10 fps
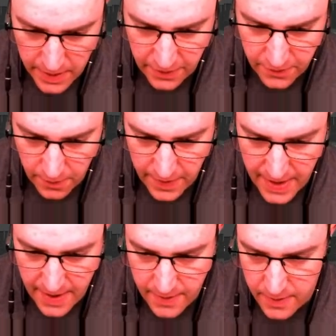lines on
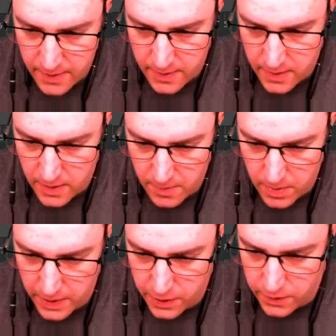there.
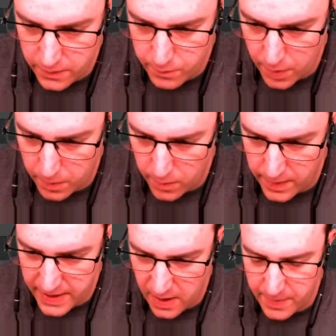I could
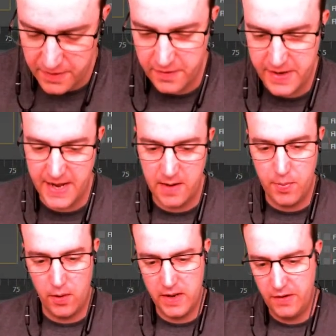probably come into the
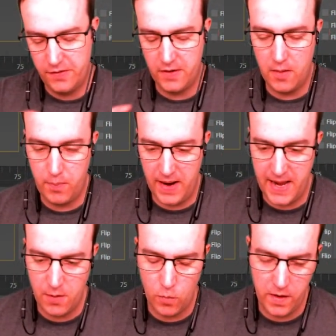edit poly and start
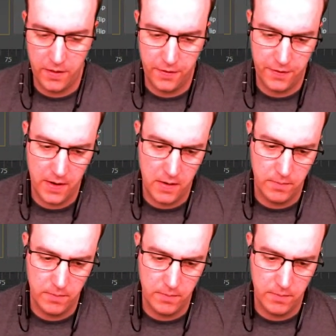playing with